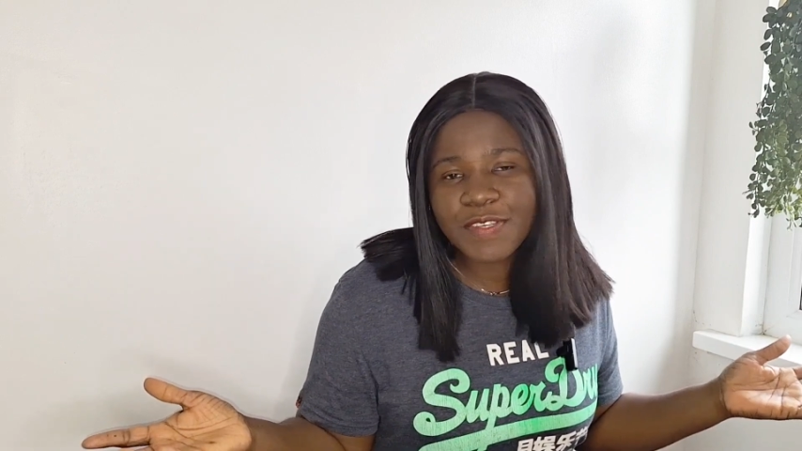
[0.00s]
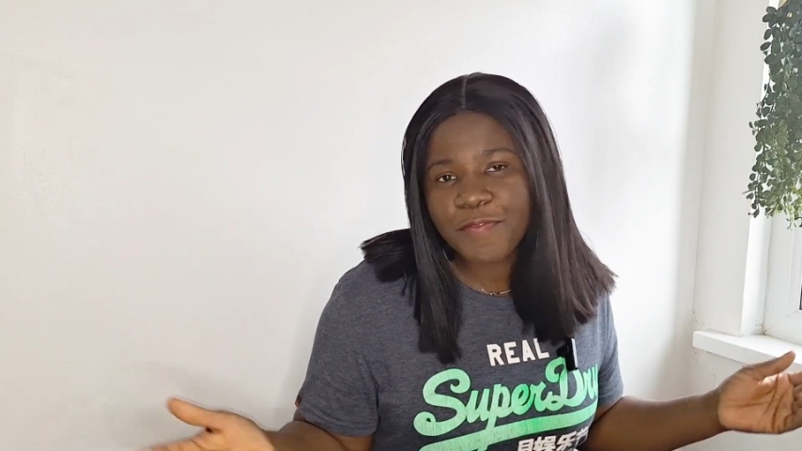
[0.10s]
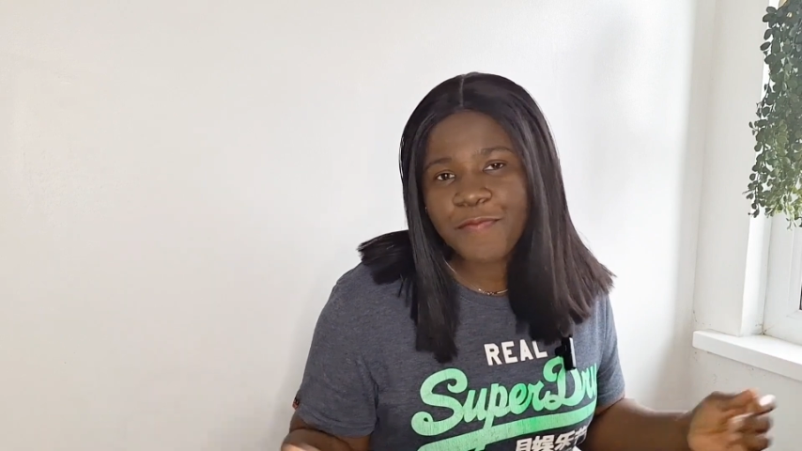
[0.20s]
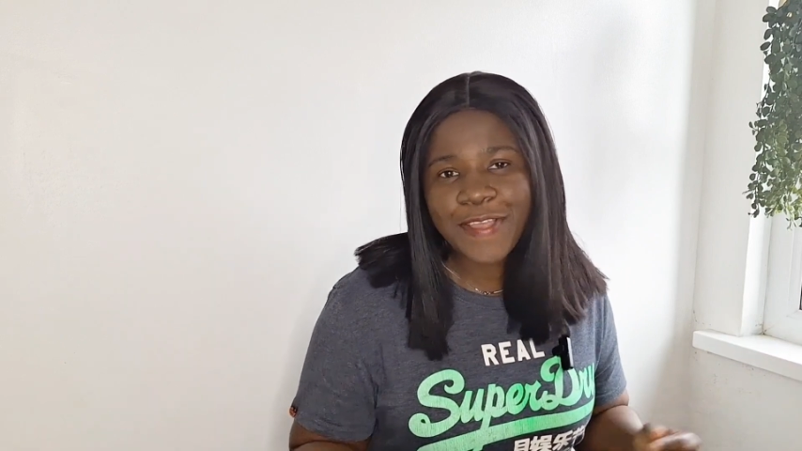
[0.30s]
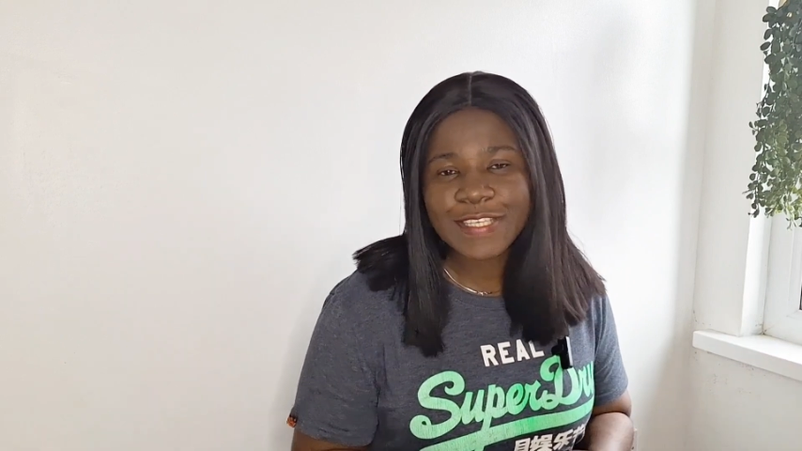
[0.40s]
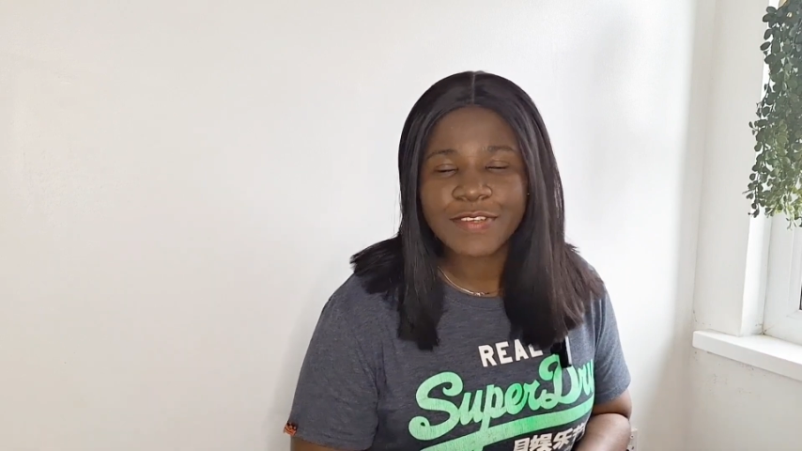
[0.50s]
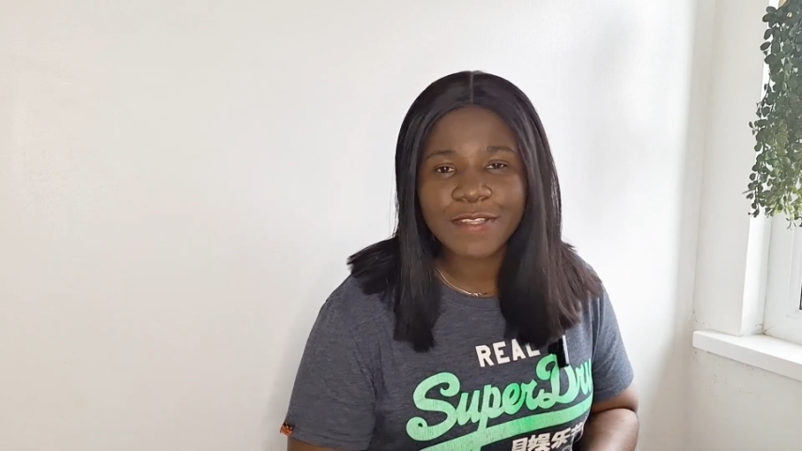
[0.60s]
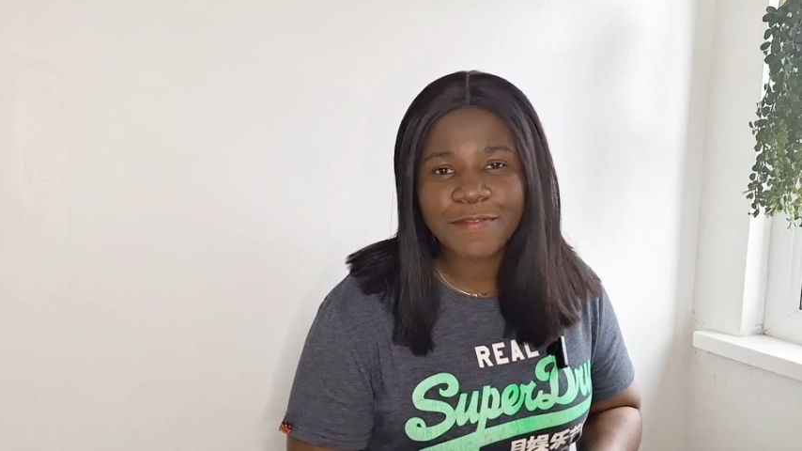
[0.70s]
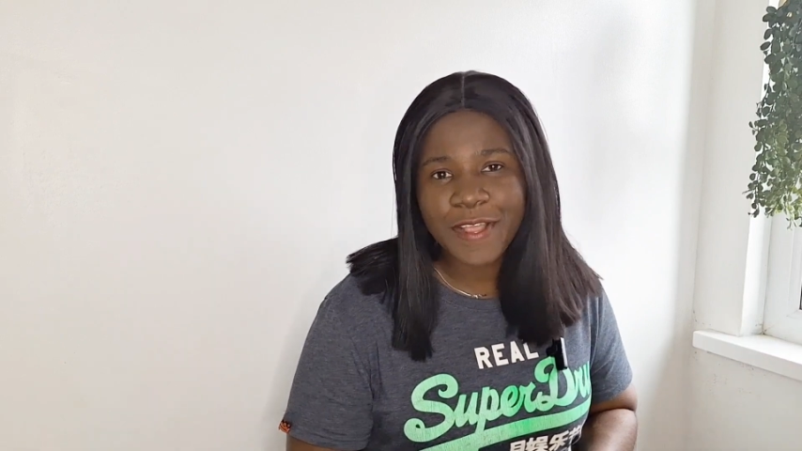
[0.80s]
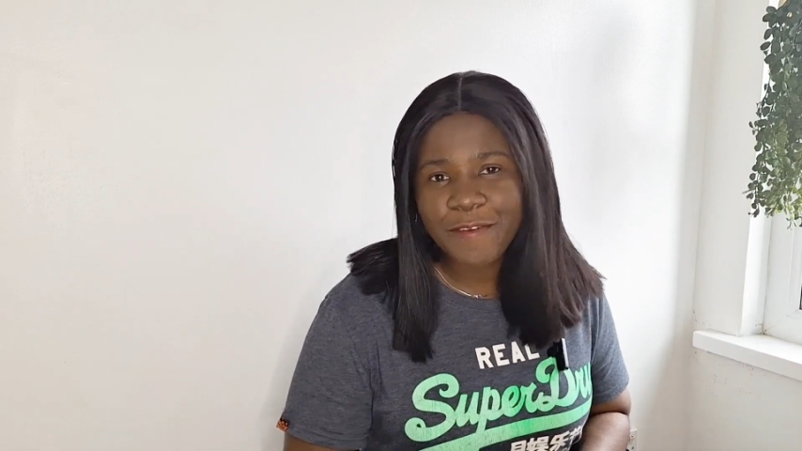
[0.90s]
face for the
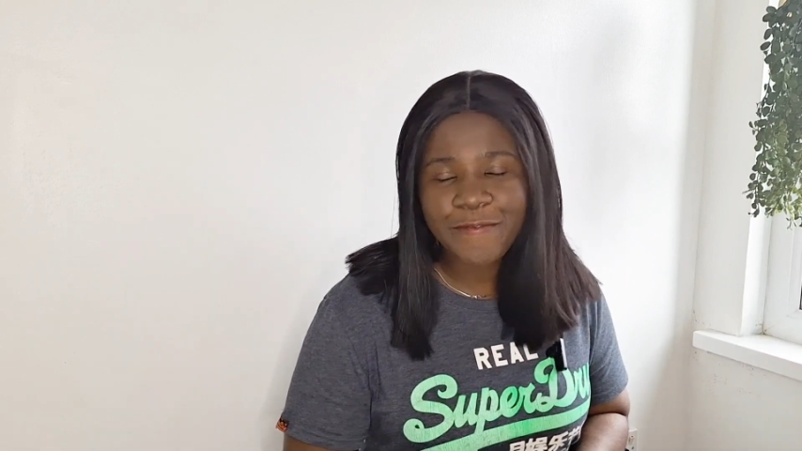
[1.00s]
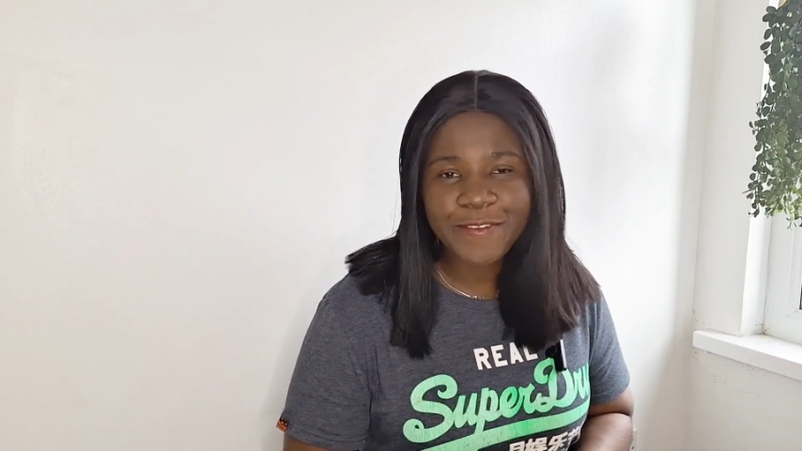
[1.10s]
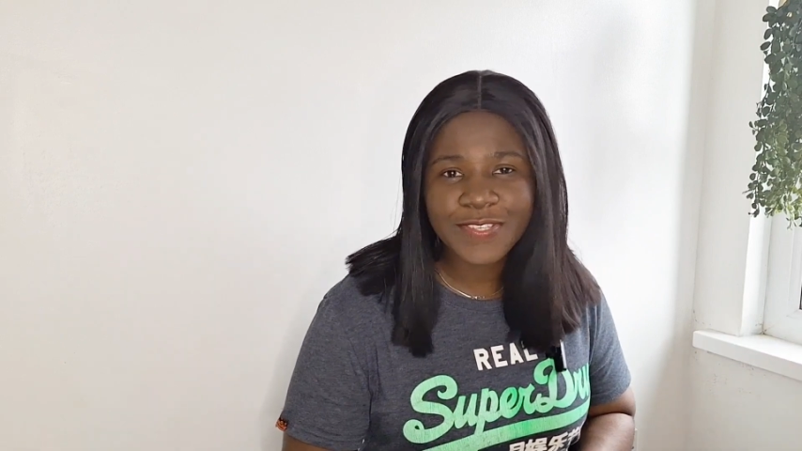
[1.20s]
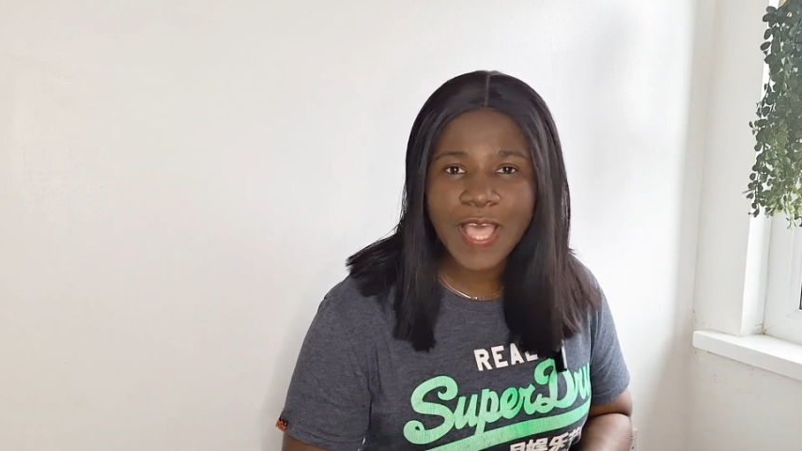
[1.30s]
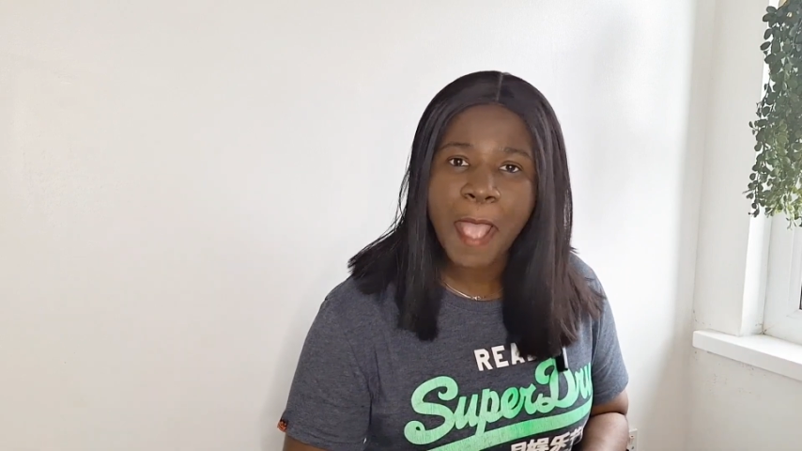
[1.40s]
very first time,